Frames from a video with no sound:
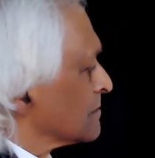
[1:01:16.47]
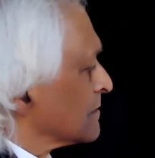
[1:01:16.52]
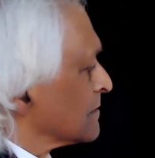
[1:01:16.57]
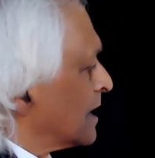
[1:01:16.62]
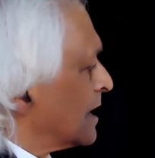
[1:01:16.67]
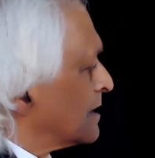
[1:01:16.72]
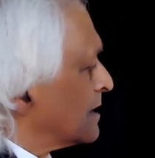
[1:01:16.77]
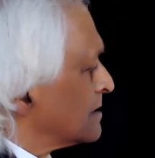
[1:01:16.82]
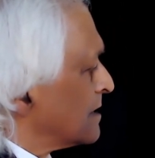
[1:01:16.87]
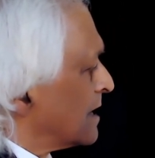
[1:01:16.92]

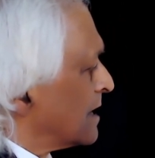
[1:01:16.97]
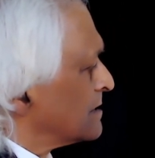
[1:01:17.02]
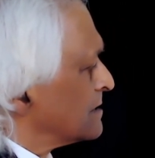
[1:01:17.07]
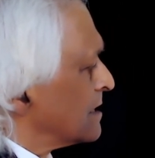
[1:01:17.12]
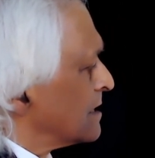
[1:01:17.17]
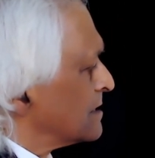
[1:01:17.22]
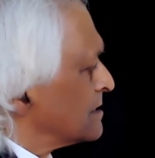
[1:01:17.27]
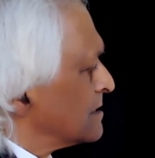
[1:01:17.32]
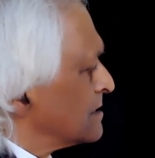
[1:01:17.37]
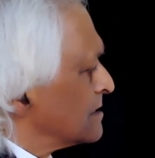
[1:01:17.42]
And
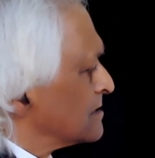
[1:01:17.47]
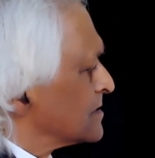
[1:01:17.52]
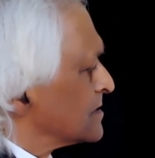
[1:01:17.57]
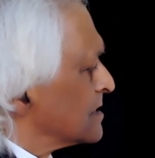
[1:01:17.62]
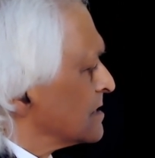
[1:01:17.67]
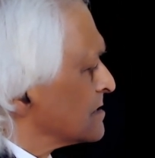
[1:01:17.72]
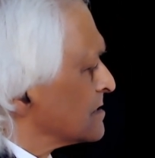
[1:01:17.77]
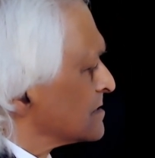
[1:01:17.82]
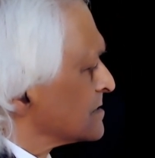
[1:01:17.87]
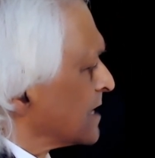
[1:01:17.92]

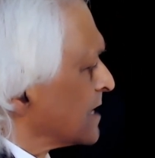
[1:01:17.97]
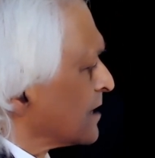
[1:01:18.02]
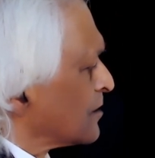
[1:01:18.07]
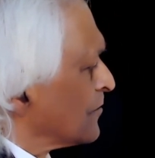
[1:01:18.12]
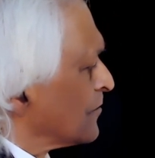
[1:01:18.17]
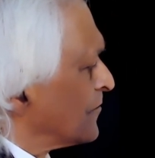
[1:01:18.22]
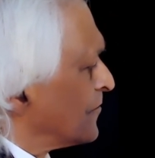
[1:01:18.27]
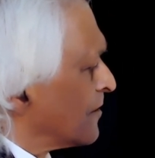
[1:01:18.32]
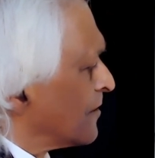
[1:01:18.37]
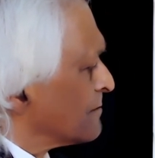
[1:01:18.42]

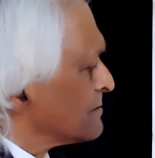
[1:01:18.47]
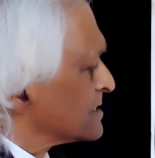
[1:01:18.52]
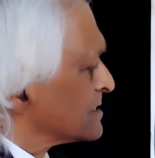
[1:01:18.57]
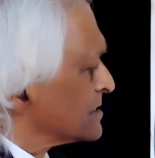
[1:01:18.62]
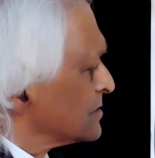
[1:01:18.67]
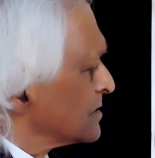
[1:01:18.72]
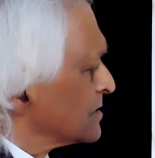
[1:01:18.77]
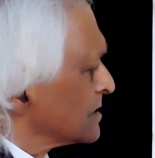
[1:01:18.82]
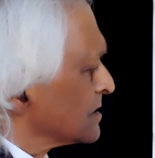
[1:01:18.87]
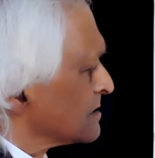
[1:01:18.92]

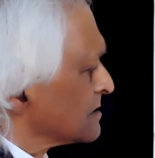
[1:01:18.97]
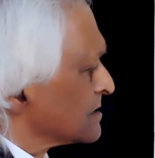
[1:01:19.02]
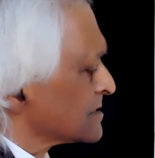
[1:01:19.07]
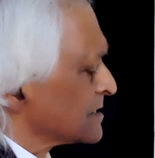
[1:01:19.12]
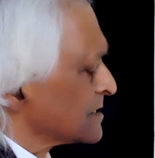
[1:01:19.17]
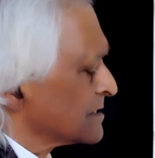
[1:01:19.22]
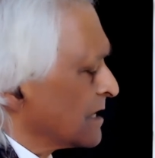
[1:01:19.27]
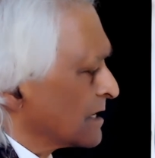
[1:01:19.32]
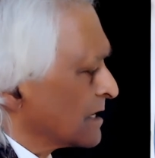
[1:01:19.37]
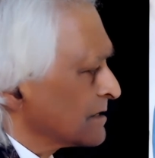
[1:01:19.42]
psychopharmaceuticals
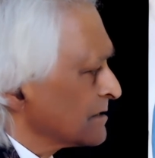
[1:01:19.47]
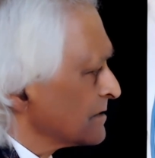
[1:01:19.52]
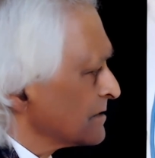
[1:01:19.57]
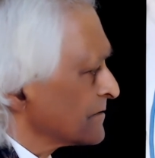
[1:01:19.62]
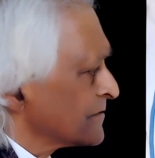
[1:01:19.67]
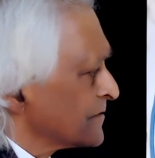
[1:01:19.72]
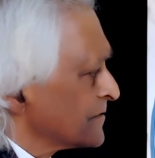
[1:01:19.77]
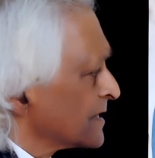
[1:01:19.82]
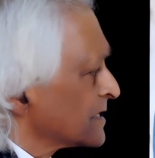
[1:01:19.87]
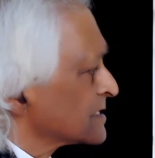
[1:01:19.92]
are not going to
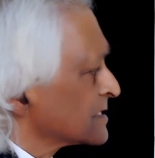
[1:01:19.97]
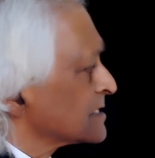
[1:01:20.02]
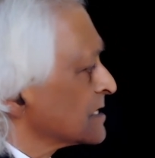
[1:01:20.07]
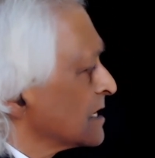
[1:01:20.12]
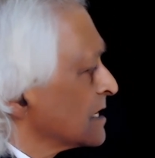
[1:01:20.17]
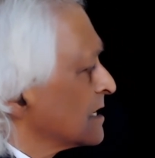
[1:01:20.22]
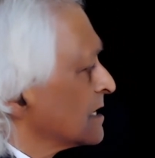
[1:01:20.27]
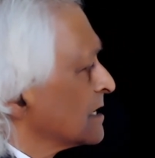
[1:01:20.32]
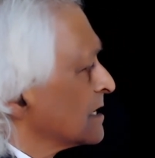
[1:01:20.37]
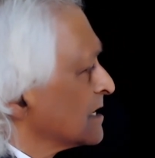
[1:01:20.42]
fix
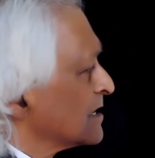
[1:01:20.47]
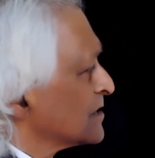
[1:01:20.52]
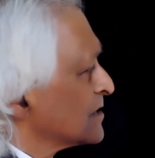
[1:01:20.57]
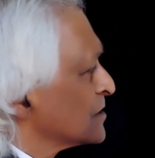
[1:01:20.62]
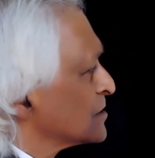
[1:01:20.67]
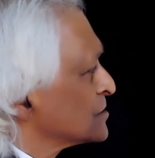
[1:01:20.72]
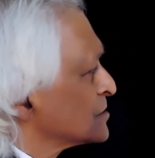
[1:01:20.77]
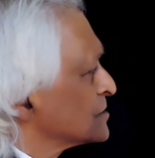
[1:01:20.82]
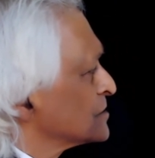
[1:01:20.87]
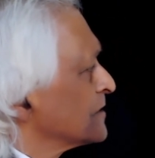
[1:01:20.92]

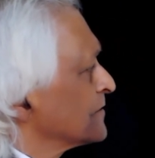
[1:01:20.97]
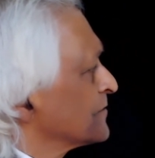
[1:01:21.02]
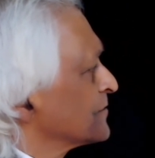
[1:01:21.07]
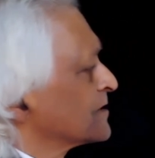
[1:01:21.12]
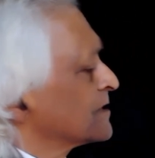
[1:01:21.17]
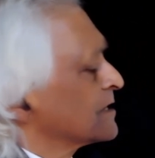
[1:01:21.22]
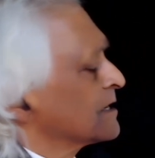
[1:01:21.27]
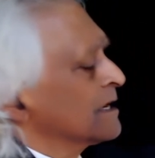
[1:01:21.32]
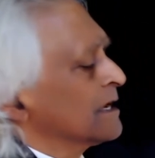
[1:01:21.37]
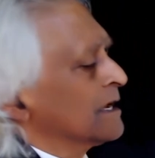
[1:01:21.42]
the shift